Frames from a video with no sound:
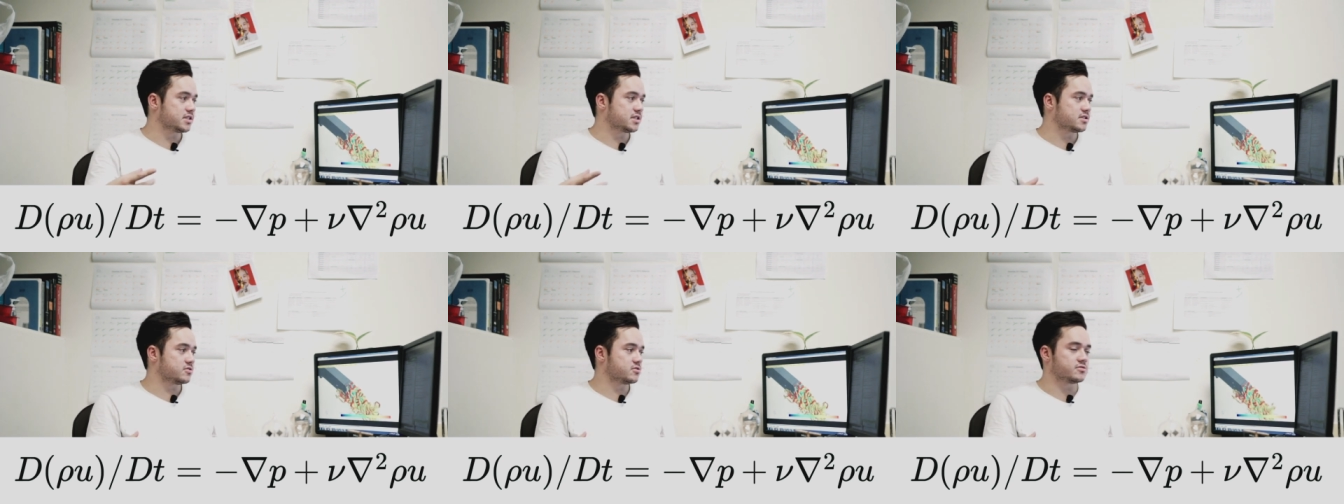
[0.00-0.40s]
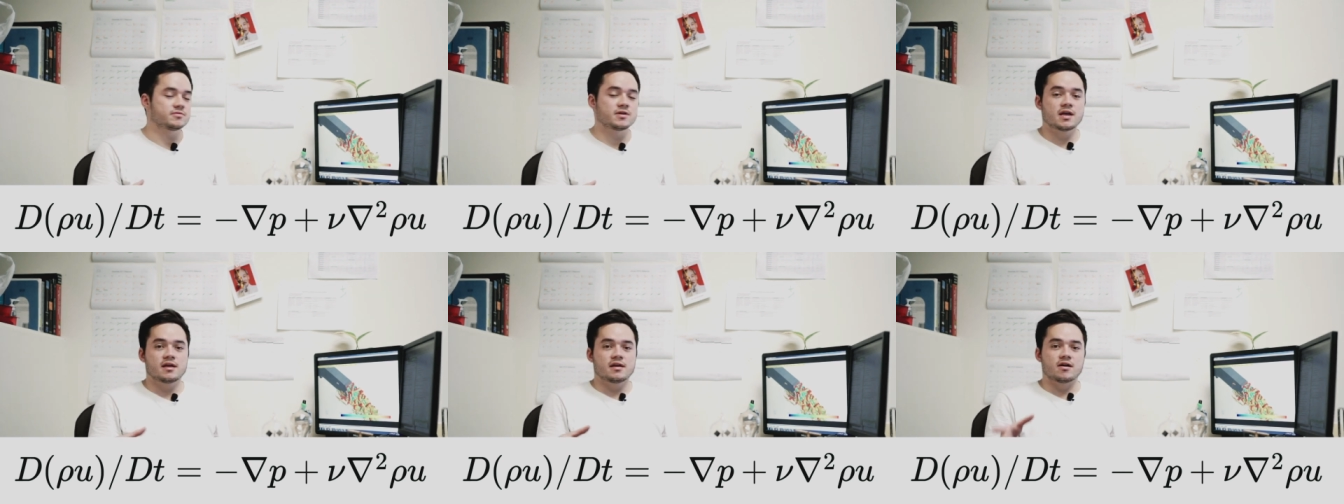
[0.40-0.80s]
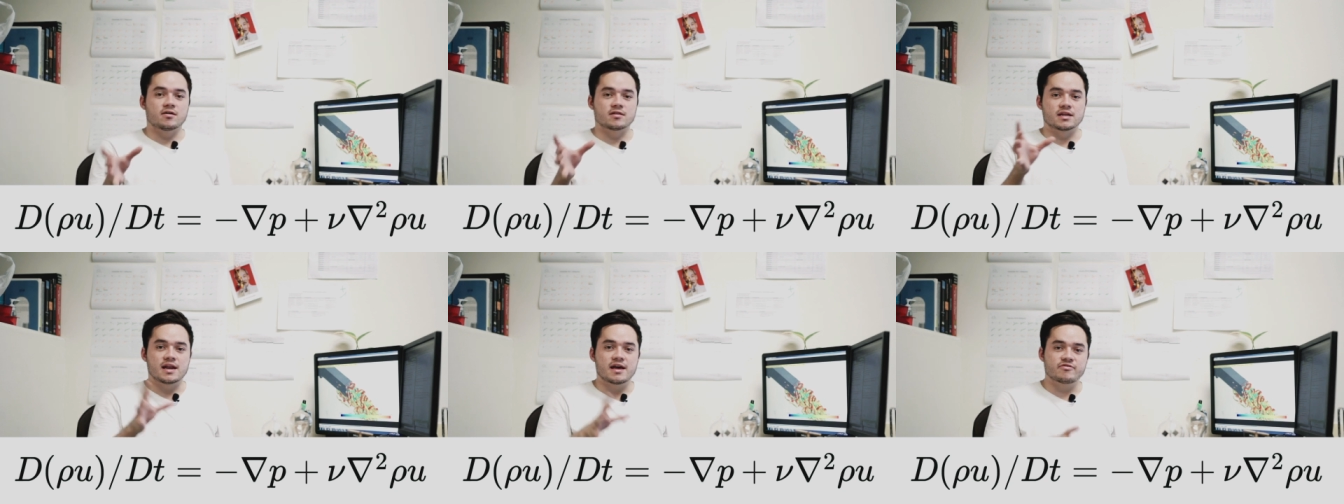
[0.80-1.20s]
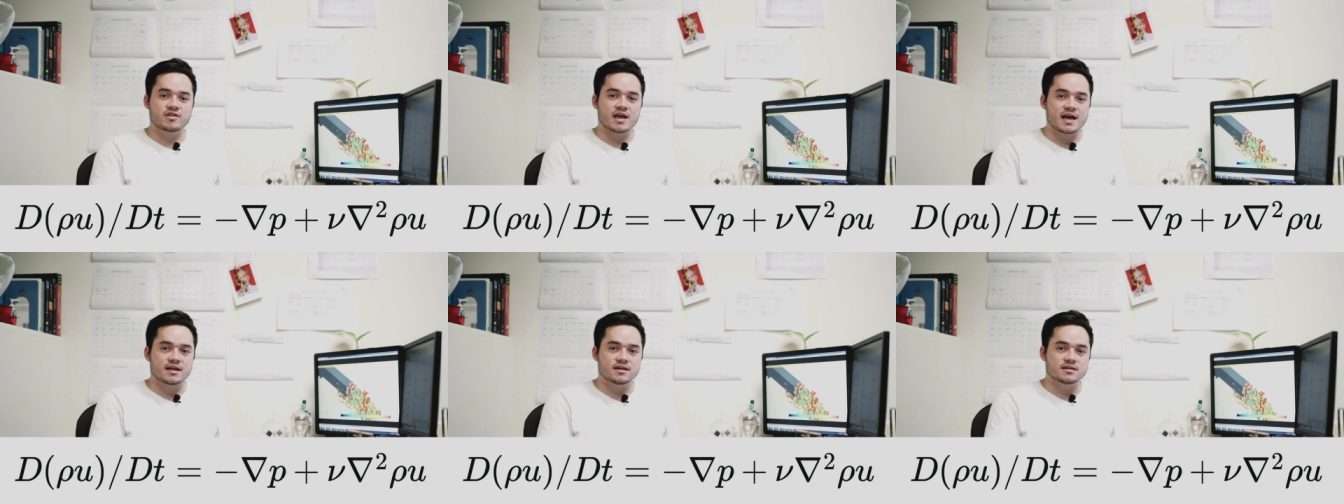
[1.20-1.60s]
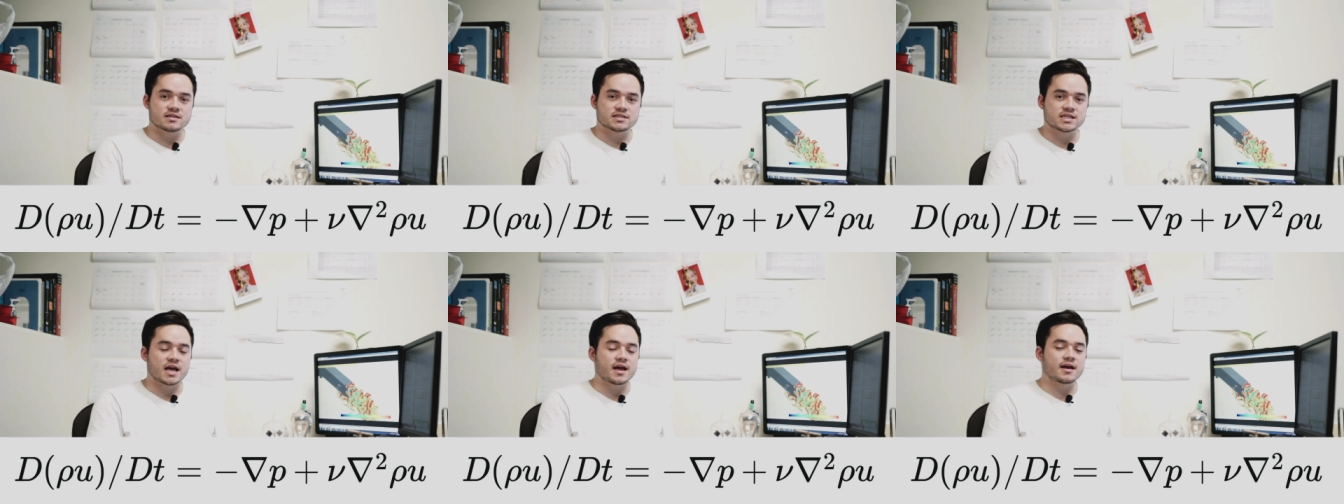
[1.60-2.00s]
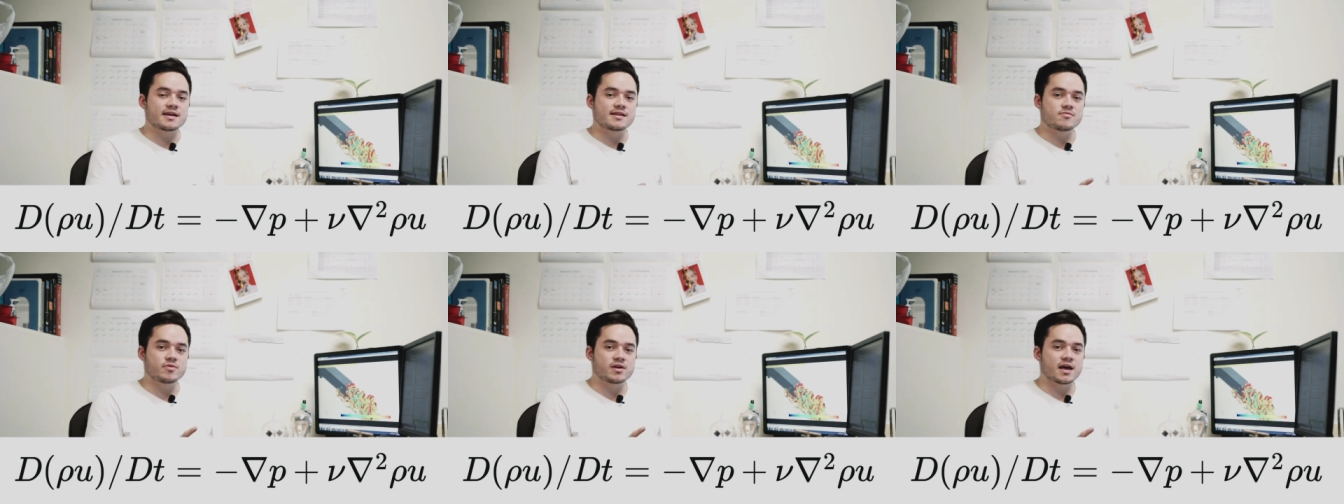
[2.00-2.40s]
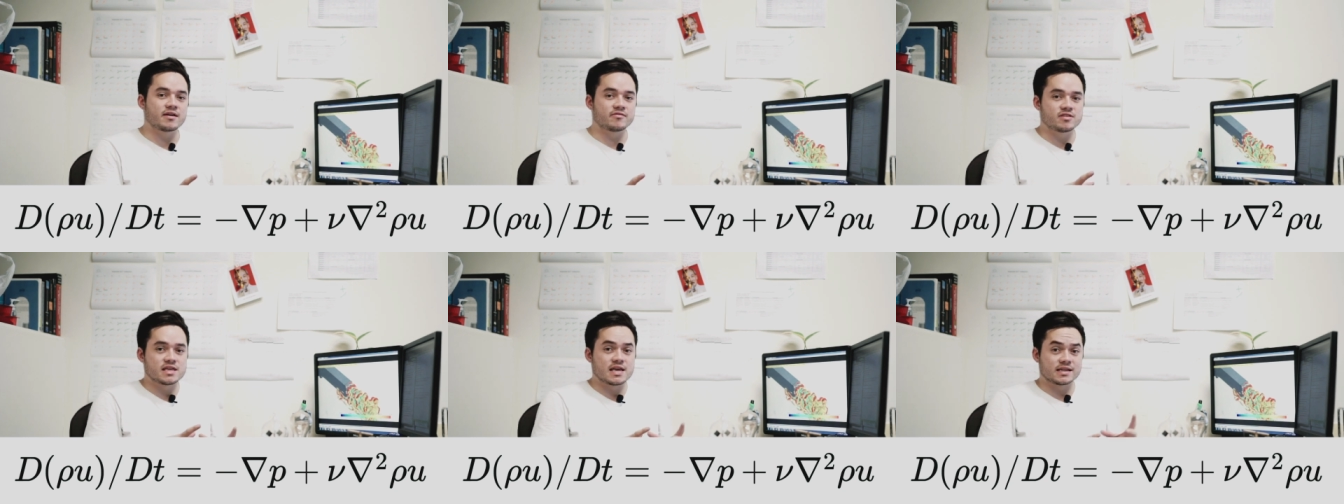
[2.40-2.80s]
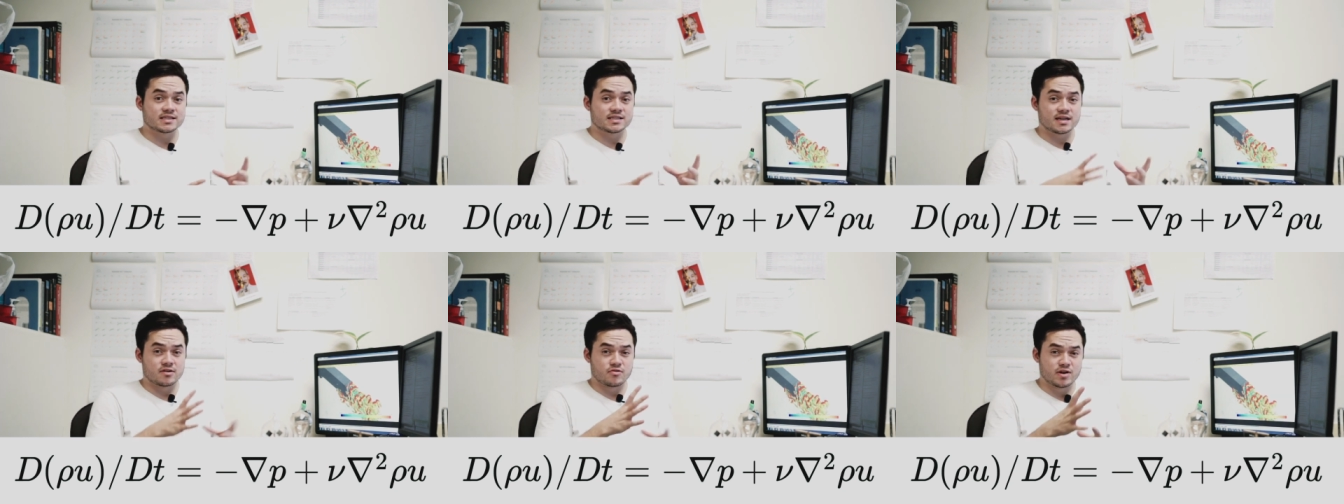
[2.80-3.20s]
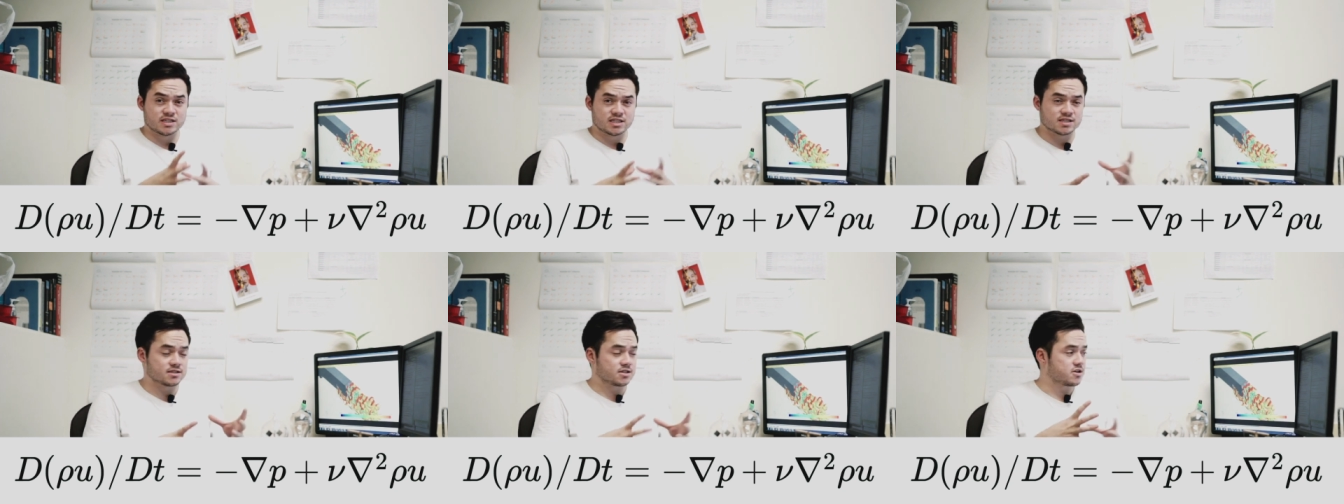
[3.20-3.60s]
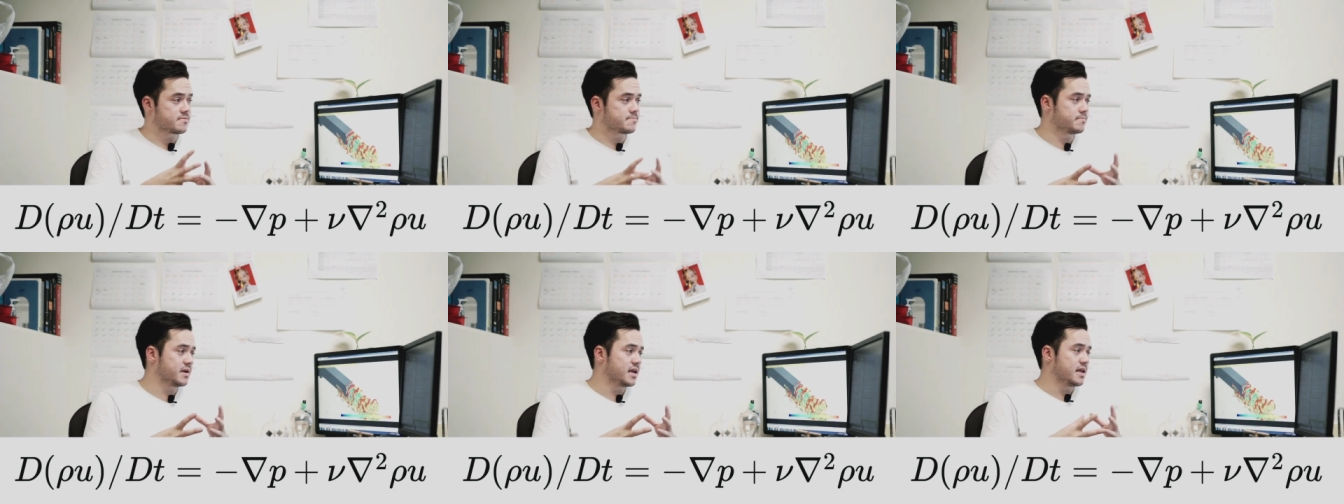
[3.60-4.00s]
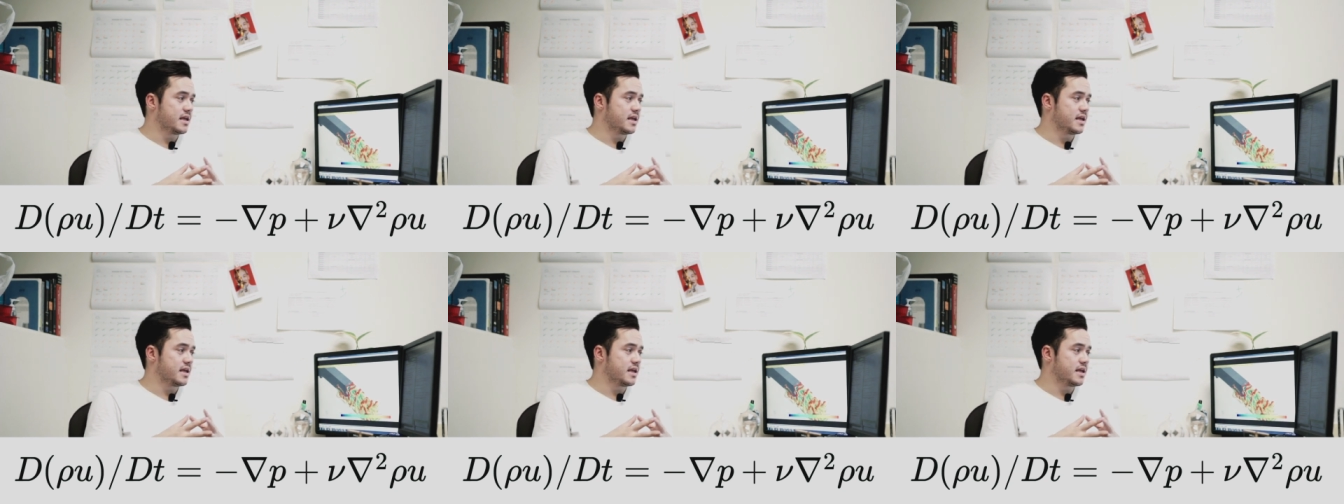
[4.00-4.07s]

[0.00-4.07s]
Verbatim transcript: So on the left-hand side, we have the acceleration term,